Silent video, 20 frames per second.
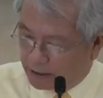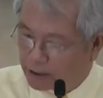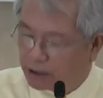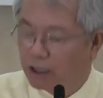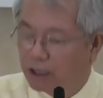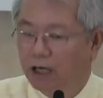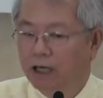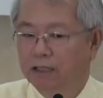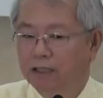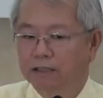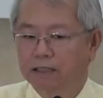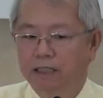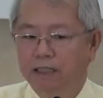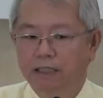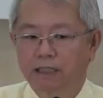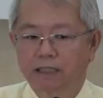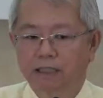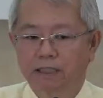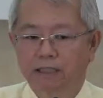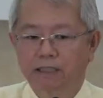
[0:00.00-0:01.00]
God
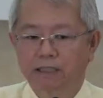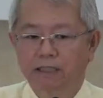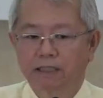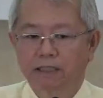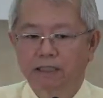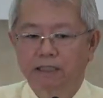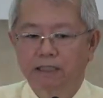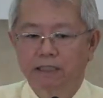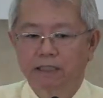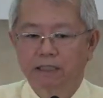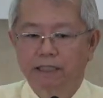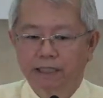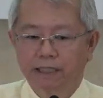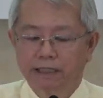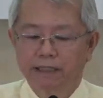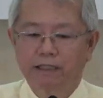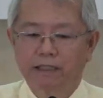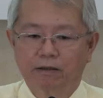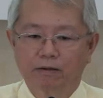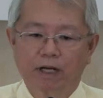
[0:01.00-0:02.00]

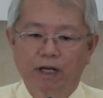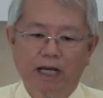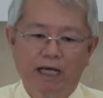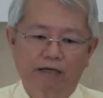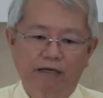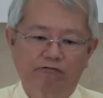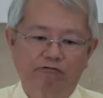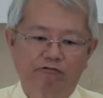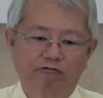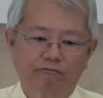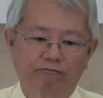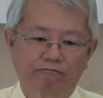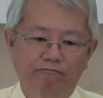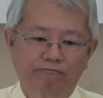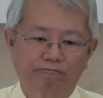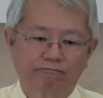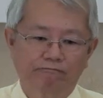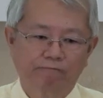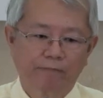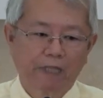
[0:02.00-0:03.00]
in our
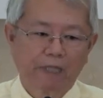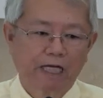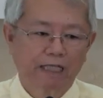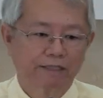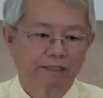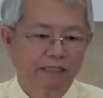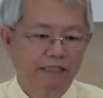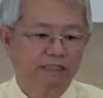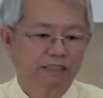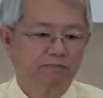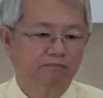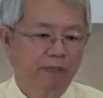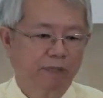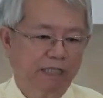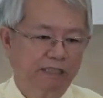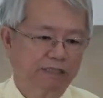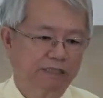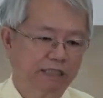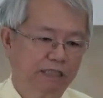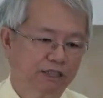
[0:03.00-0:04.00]
life. This
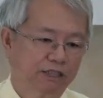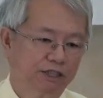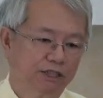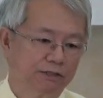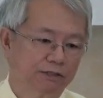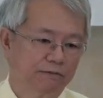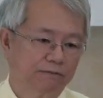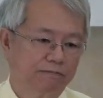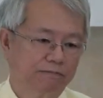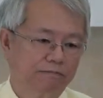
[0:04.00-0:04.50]
passage